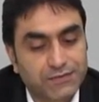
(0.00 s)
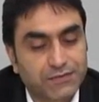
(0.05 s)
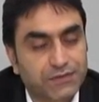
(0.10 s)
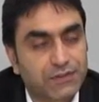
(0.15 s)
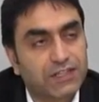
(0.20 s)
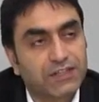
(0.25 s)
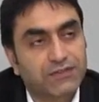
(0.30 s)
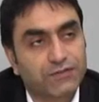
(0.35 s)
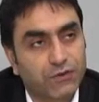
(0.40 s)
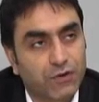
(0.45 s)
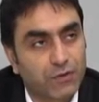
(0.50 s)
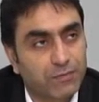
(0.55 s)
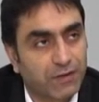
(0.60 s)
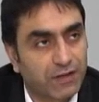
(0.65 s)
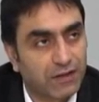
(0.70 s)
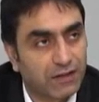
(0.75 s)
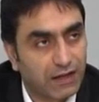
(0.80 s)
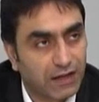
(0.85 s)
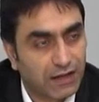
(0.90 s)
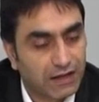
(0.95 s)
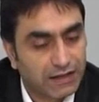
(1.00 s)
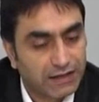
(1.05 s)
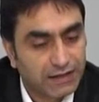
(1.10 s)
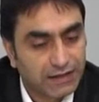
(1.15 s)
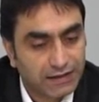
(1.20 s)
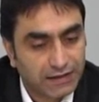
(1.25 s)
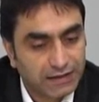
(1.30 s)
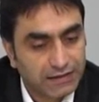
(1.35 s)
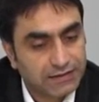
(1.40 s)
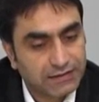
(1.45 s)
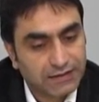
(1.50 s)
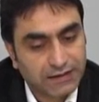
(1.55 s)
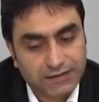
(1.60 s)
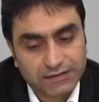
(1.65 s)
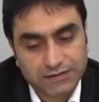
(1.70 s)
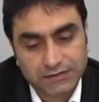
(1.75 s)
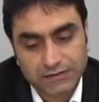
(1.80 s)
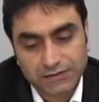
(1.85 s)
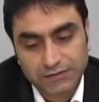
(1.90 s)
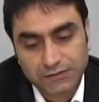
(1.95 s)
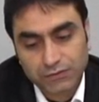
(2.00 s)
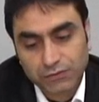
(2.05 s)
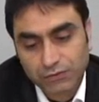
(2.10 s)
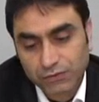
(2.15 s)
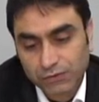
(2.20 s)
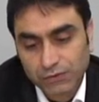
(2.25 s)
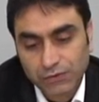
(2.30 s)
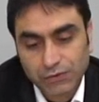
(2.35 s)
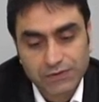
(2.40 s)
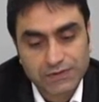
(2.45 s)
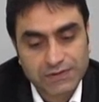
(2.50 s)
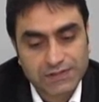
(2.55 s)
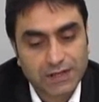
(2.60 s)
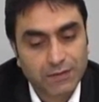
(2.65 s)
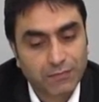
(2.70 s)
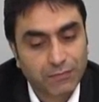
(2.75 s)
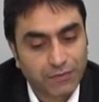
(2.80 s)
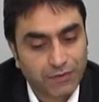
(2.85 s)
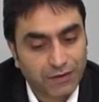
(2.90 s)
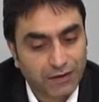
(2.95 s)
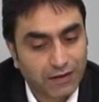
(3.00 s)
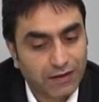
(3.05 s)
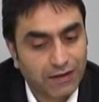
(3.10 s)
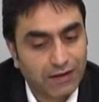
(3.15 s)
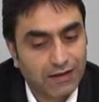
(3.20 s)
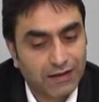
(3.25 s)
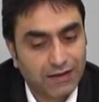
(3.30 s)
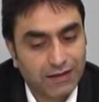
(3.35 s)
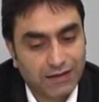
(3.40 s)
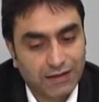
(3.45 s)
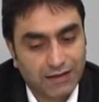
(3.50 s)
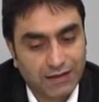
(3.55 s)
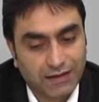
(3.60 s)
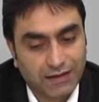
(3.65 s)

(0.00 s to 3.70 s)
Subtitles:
independent from Allah. No difference between them.